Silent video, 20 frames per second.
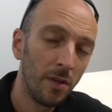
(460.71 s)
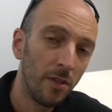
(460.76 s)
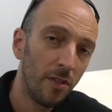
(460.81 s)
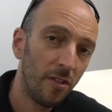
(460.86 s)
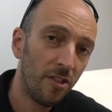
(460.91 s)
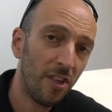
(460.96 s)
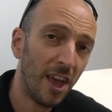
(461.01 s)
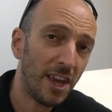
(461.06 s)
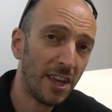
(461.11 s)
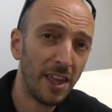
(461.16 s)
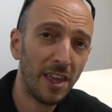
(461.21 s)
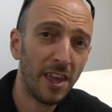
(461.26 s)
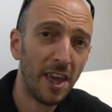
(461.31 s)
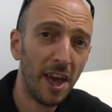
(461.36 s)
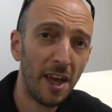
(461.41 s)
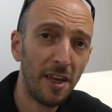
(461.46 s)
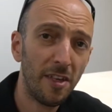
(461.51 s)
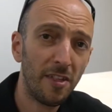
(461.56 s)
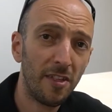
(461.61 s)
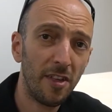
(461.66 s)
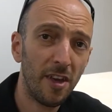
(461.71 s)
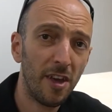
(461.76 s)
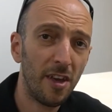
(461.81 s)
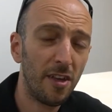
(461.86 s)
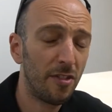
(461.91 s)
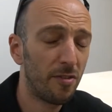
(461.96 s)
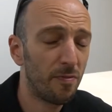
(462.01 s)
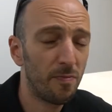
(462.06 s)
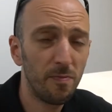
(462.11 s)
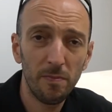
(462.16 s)
The second case
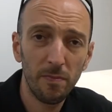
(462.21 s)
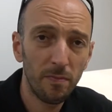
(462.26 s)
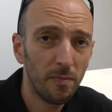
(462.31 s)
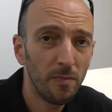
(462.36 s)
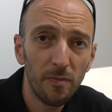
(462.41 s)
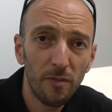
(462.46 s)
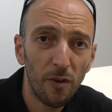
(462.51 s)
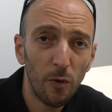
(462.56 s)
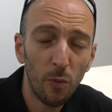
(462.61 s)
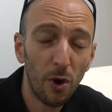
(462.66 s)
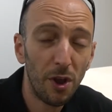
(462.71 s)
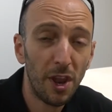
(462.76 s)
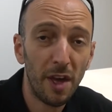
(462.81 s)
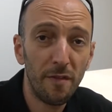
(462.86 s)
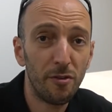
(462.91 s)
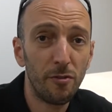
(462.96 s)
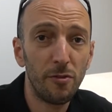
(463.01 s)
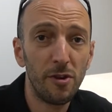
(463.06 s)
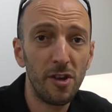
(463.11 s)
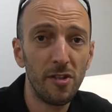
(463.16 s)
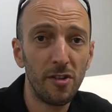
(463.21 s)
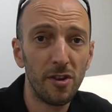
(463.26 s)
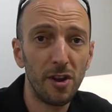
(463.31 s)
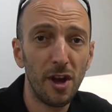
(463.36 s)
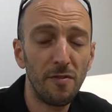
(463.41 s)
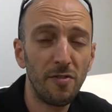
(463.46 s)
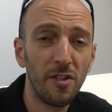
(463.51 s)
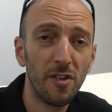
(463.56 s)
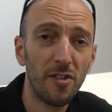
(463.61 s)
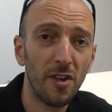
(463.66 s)
is, for whatever reason,
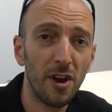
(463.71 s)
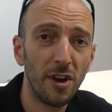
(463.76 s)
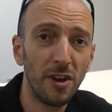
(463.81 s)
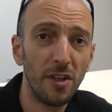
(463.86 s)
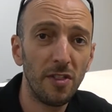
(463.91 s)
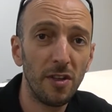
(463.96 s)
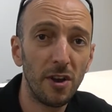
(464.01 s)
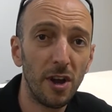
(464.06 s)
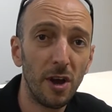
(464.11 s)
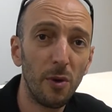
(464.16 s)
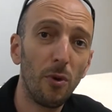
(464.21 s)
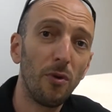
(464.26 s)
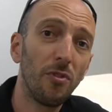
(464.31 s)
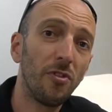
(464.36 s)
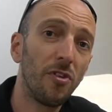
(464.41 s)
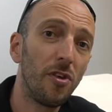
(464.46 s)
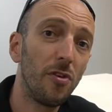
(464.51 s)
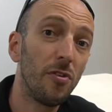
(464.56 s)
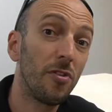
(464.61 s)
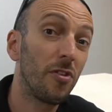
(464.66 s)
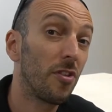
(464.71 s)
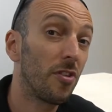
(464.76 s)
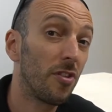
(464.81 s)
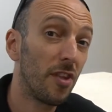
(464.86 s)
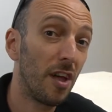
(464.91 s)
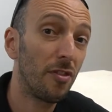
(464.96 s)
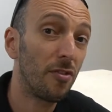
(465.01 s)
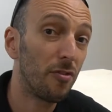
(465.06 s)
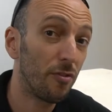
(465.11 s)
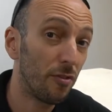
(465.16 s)
I've decided that I want to use the
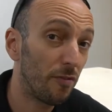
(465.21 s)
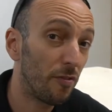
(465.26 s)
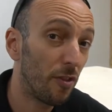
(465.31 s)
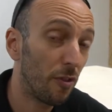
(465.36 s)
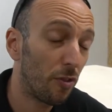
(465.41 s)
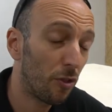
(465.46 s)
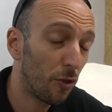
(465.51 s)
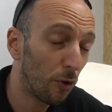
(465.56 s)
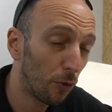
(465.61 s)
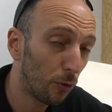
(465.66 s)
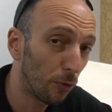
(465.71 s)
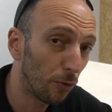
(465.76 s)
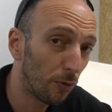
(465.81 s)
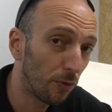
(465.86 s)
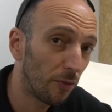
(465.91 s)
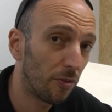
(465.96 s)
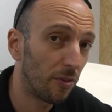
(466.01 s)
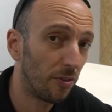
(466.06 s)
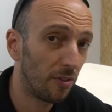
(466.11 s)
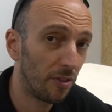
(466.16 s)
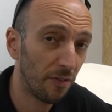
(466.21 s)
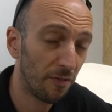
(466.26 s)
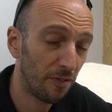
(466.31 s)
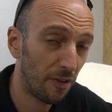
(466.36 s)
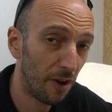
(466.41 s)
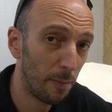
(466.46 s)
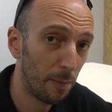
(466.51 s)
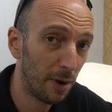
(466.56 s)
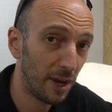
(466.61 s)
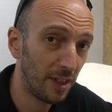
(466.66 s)
center of the tool to
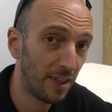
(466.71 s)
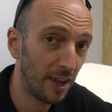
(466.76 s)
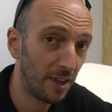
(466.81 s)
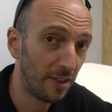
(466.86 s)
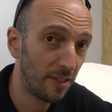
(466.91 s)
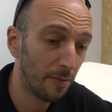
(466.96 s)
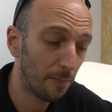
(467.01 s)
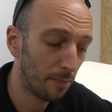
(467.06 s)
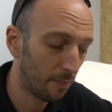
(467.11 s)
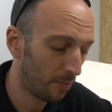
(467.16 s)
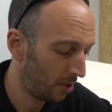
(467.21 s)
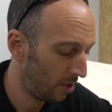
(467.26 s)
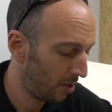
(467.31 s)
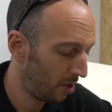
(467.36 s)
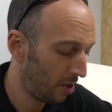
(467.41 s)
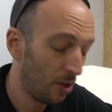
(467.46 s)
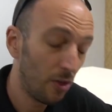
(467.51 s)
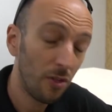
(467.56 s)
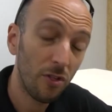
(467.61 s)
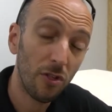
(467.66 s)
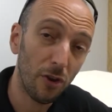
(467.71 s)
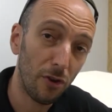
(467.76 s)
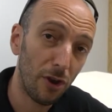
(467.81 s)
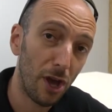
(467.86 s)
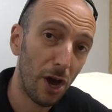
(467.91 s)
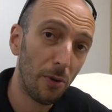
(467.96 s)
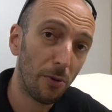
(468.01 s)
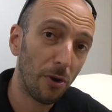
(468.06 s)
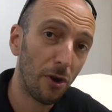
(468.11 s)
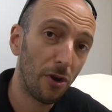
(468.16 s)
define my datum. So
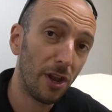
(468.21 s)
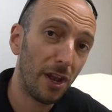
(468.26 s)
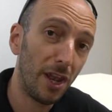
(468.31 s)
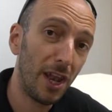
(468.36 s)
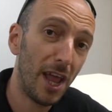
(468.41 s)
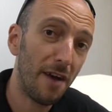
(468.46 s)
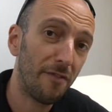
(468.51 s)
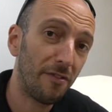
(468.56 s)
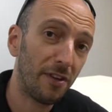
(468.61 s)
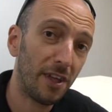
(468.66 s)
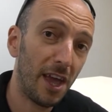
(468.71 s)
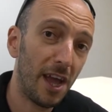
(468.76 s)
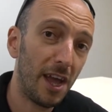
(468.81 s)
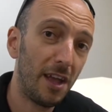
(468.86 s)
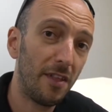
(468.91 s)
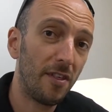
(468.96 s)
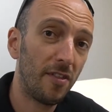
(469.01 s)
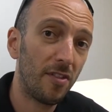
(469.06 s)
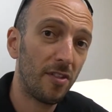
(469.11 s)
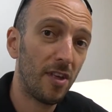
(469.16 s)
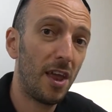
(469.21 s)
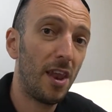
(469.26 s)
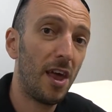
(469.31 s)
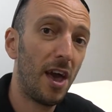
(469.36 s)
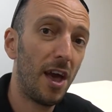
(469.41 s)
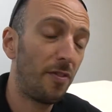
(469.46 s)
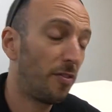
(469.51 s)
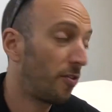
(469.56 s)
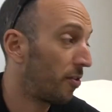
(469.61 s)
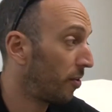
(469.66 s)
now I'm going to navigate the Z
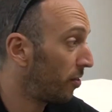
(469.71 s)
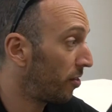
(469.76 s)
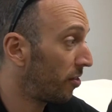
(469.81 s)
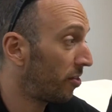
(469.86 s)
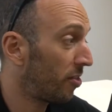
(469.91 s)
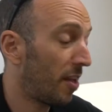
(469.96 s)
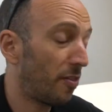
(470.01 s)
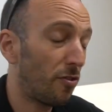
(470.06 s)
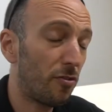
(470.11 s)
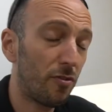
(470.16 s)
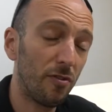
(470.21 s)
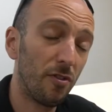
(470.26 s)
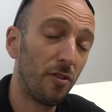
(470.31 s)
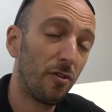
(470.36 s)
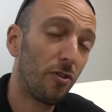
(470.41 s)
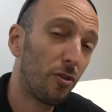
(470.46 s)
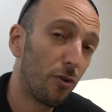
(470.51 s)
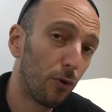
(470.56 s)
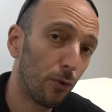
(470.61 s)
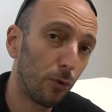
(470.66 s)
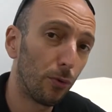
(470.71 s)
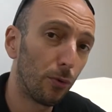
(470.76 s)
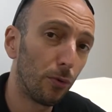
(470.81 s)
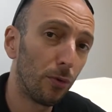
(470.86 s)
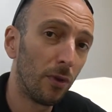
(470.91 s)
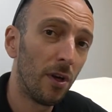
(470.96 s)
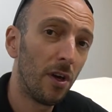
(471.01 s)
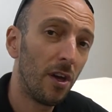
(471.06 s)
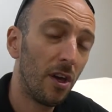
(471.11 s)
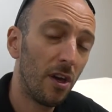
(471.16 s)
head so the center of the
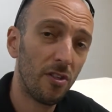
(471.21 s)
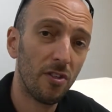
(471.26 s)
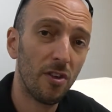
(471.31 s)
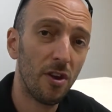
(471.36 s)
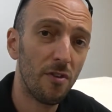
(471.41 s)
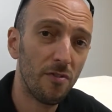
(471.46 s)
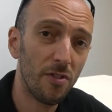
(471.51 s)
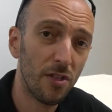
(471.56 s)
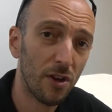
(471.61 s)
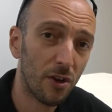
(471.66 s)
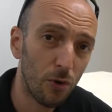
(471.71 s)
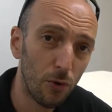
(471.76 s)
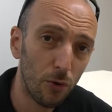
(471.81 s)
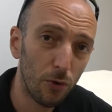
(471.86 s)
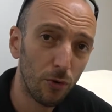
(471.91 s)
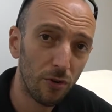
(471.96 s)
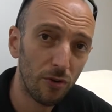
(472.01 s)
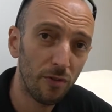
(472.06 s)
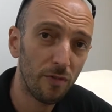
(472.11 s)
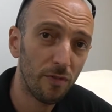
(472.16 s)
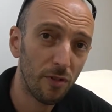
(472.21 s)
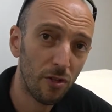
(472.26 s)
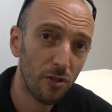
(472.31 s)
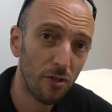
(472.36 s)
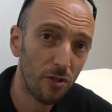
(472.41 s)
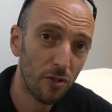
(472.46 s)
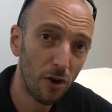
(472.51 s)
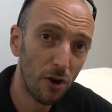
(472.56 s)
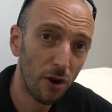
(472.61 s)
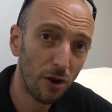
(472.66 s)
tool is over the corner of the
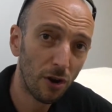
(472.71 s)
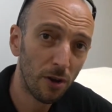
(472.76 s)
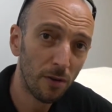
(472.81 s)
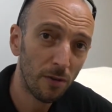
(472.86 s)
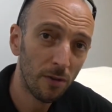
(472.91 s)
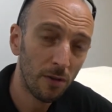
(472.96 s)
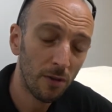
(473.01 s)
stock,